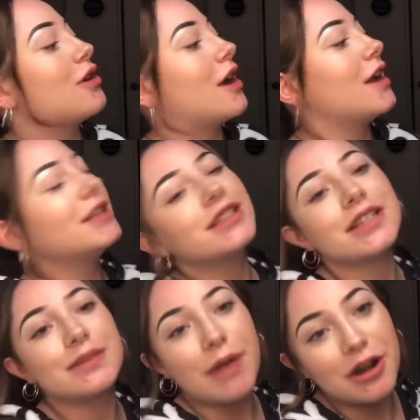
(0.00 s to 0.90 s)
not. It's a
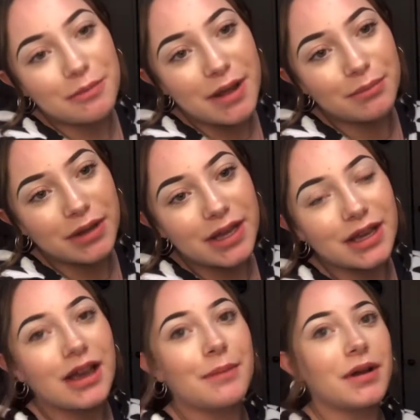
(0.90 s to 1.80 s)
Spider-Man
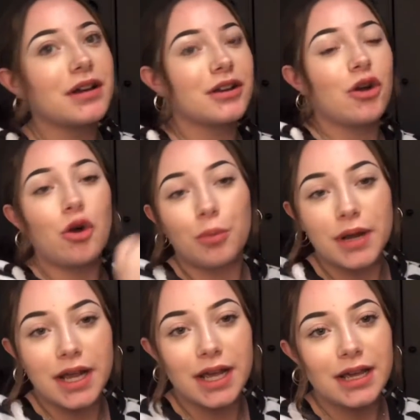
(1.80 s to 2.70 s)
blanket. I'm not going to
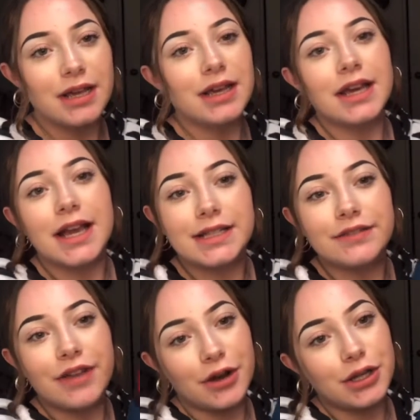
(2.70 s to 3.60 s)
open it.
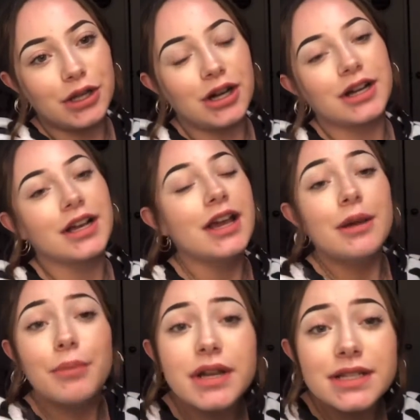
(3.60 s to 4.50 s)
It's very long,
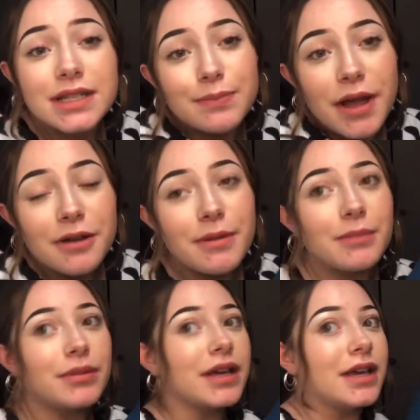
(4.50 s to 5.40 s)
but it's a
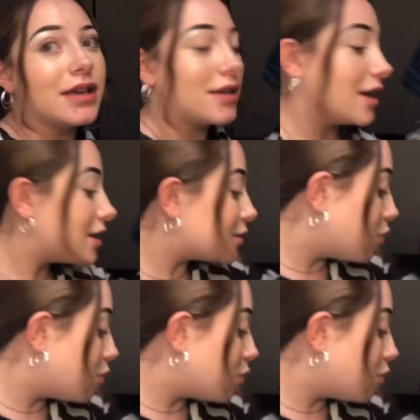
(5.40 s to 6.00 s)
Spider-Man blanket and it's